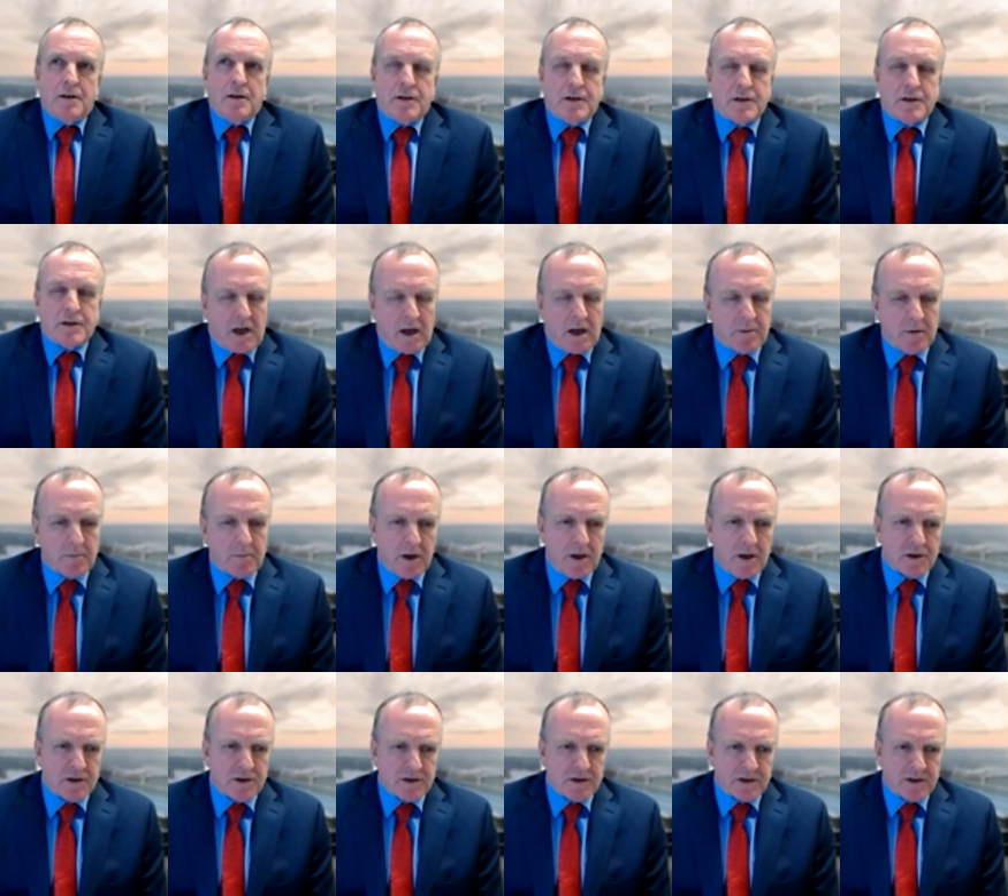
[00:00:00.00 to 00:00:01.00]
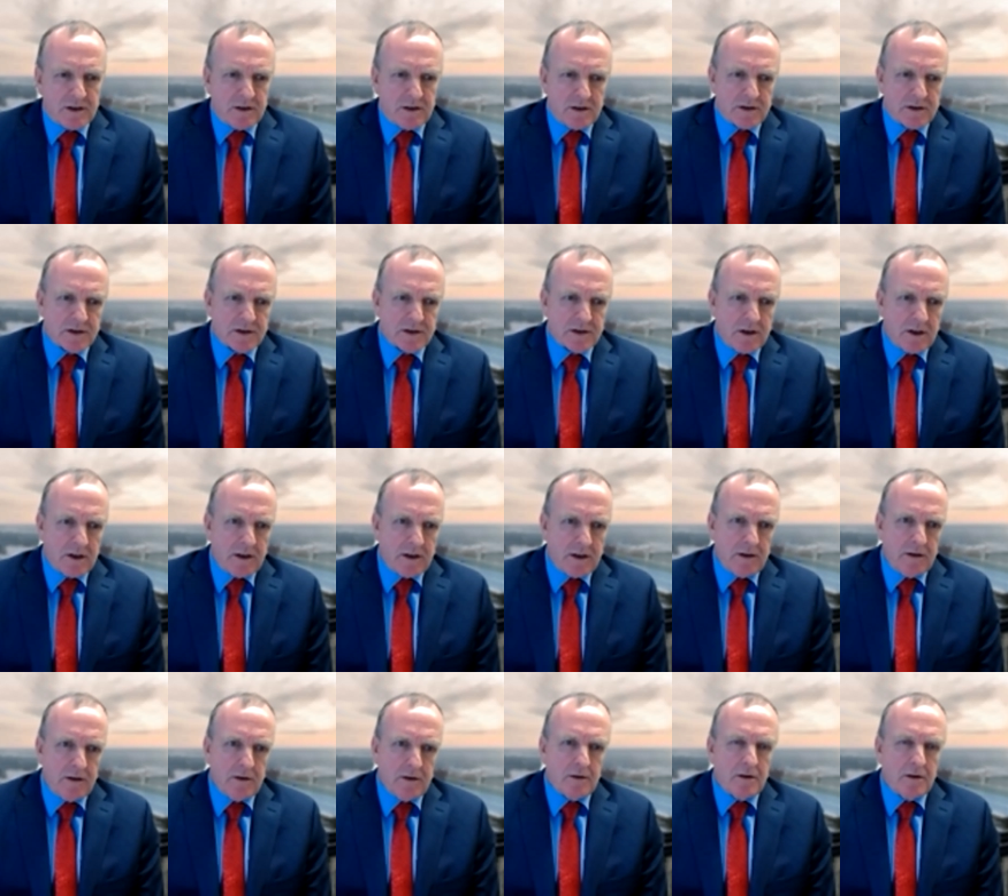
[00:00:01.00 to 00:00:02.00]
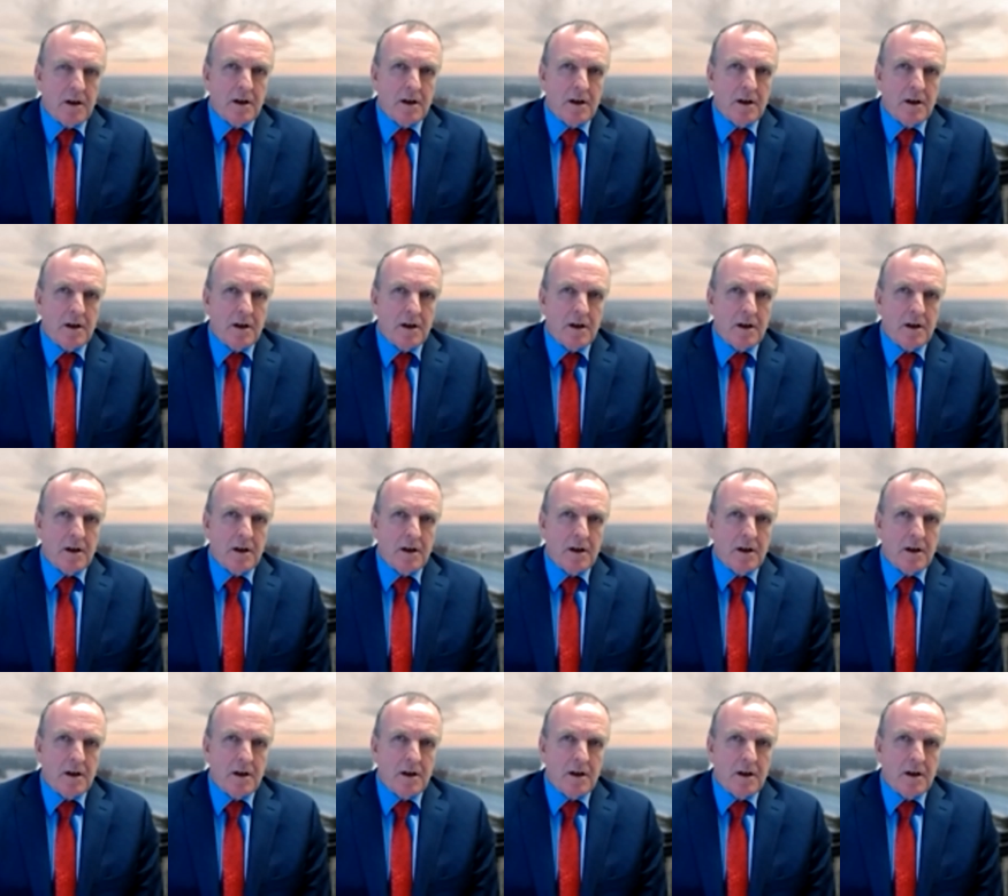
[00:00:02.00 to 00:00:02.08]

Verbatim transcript: the type of patients in this study,